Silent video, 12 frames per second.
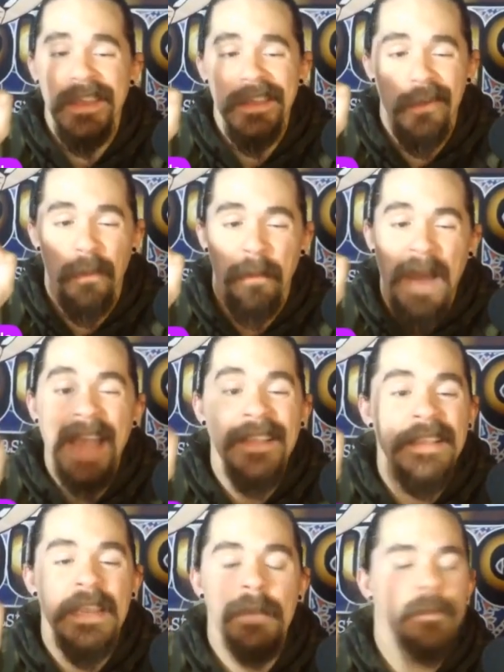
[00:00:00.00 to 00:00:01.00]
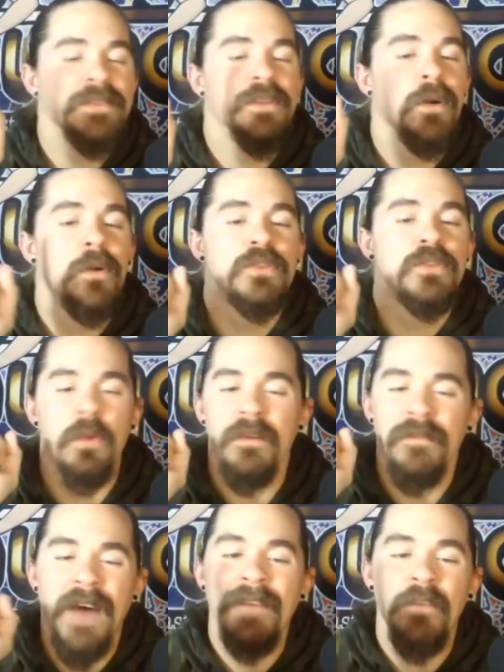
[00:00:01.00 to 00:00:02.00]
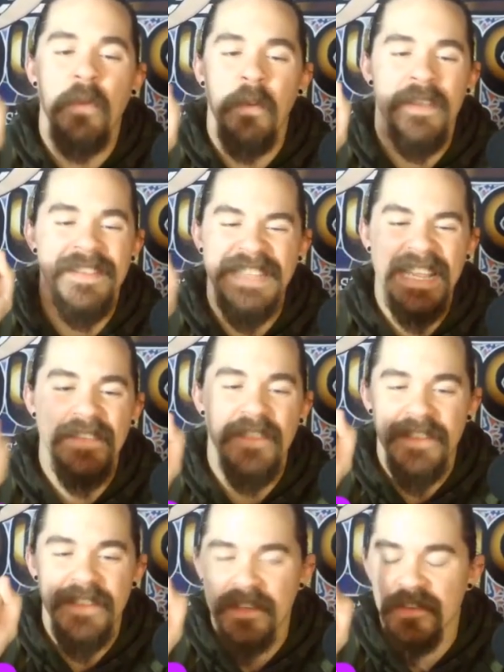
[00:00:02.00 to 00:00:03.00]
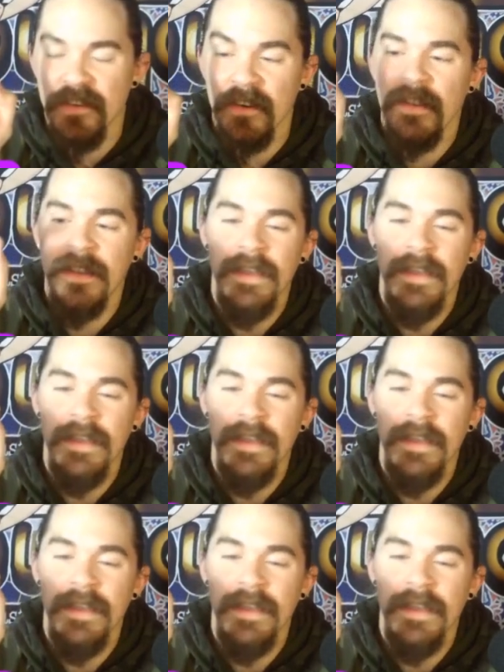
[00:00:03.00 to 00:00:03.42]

your pilot episode to evolving with Steve the teacher,